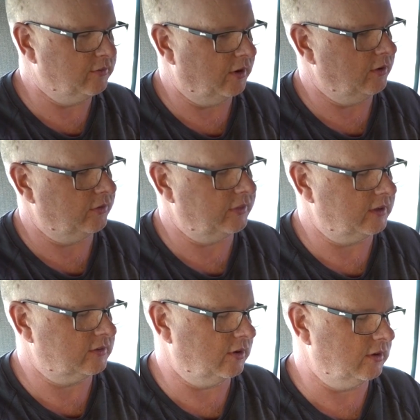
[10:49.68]
over nothing
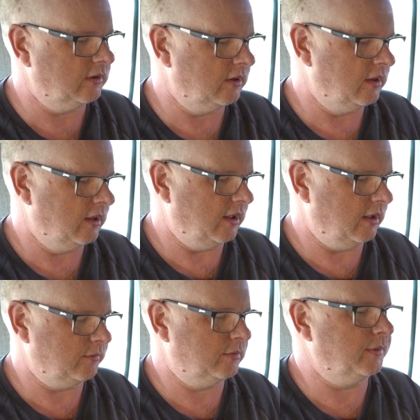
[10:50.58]
at all.
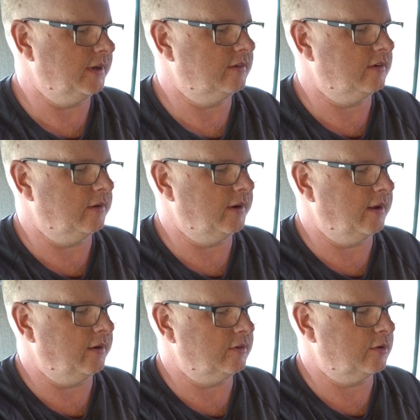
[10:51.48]
So what we need to do
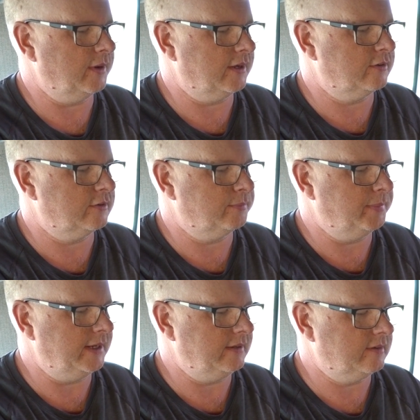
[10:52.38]
now is a quick
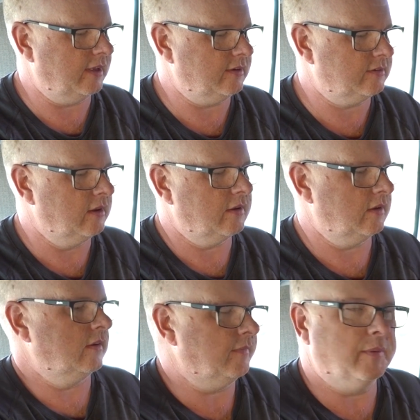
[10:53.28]
speed test
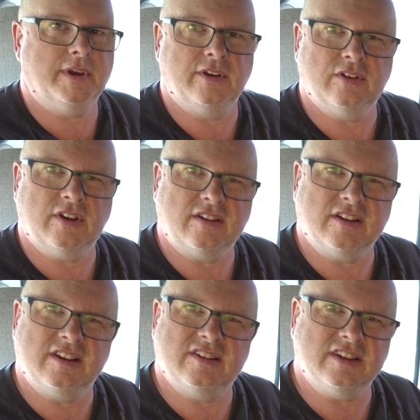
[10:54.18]
where we can just
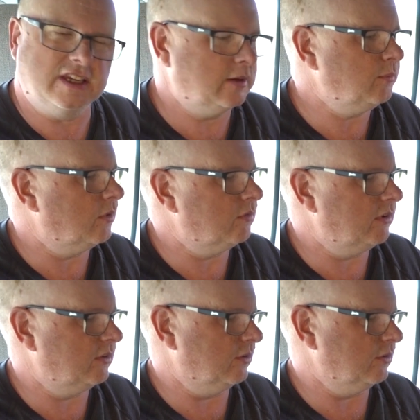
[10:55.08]
actually see what
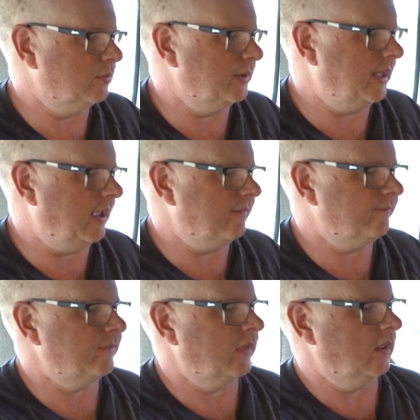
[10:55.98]
results we get.
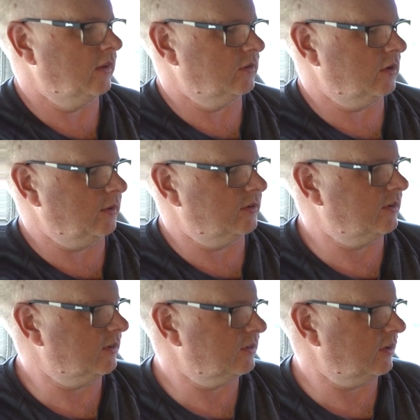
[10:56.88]
So it
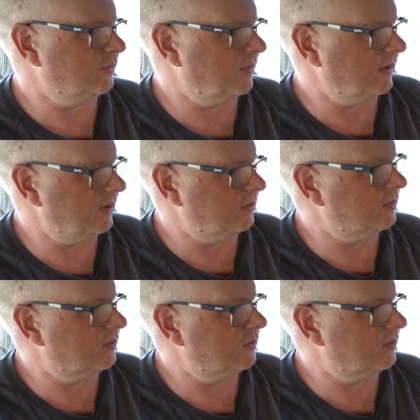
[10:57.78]
still says finding